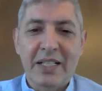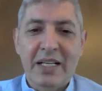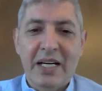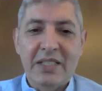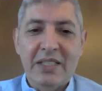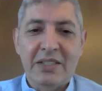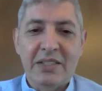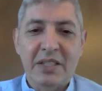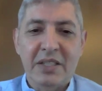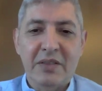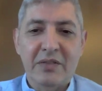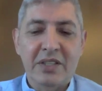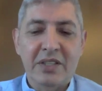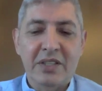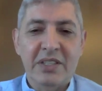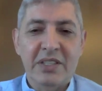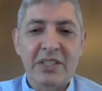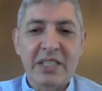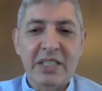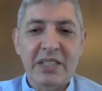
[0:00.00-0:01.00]
I served in
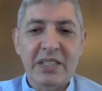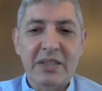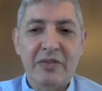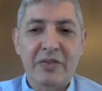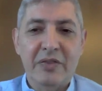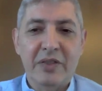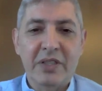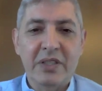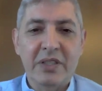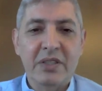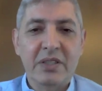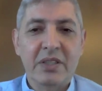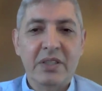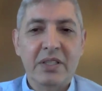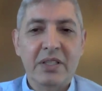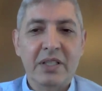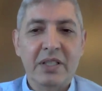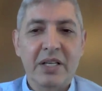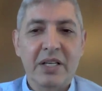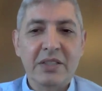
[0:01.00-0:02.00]
6 different
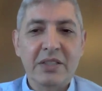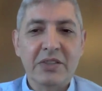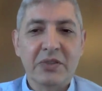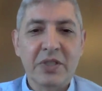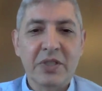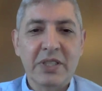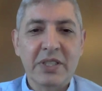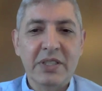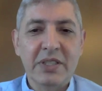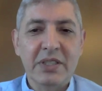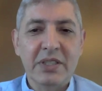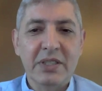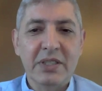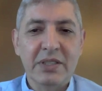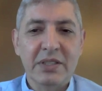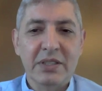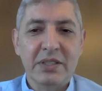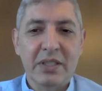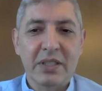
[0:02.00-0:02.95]
countries.